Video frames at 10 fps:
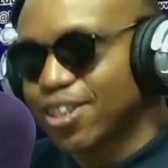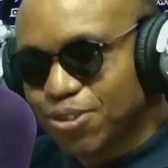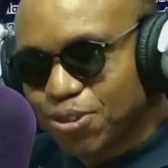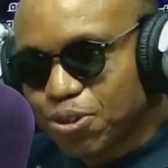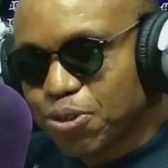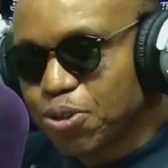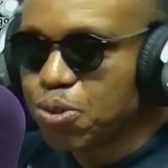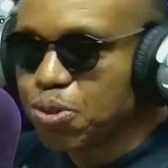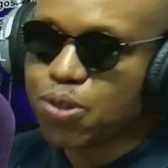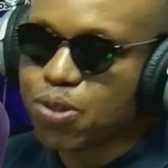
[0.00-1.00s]
Who
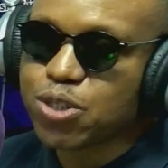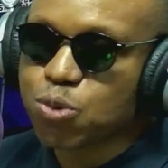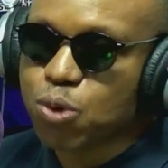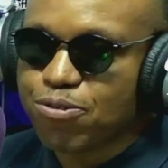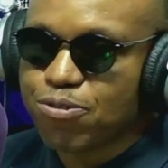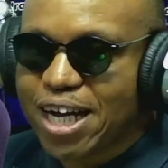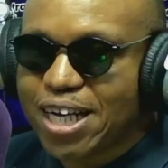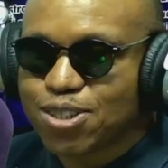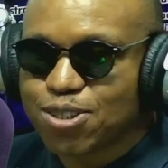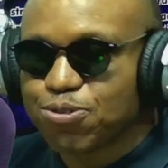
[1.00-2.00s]
who who is
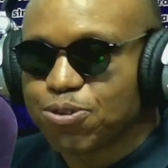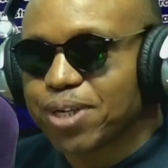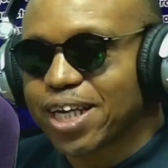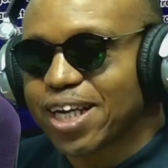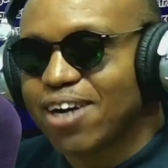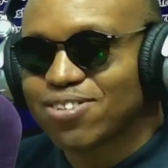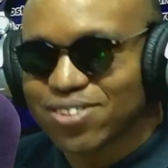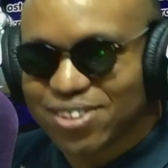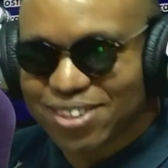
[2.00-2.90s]
qualified to fumigate house?